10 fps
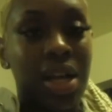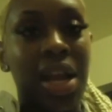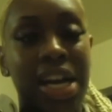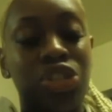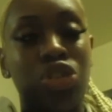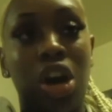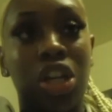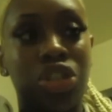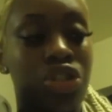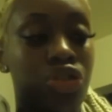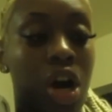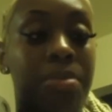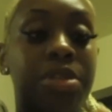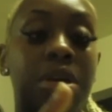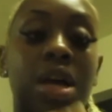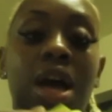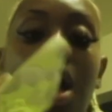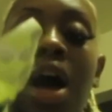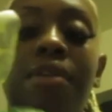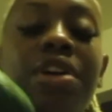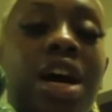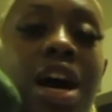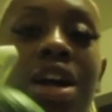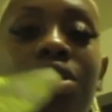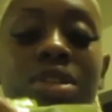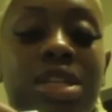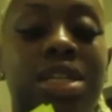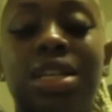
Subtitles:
glass jar I just dropped. Avocados because,